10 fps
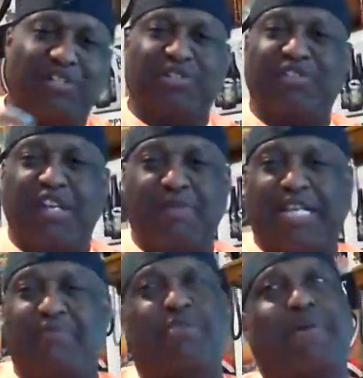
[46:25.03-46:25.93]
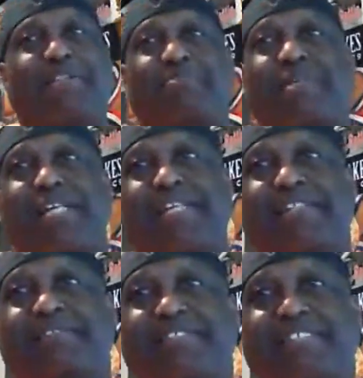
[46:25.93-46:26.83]
then it becomes about the money.
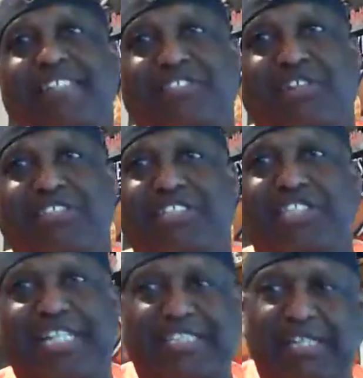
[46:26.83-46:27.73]
Yeah. stuff